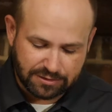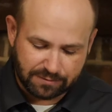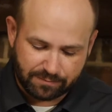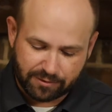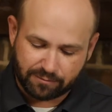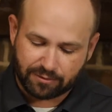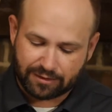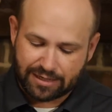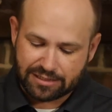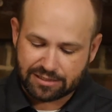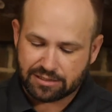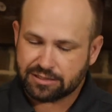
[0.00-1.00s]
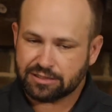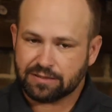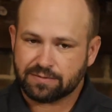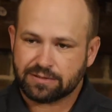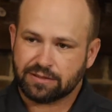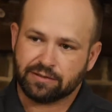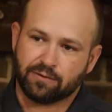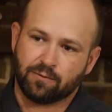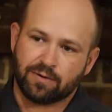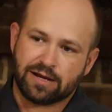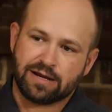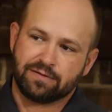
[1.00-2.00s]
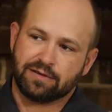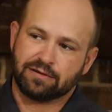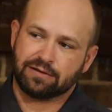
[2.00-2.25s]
to build relationships in a way that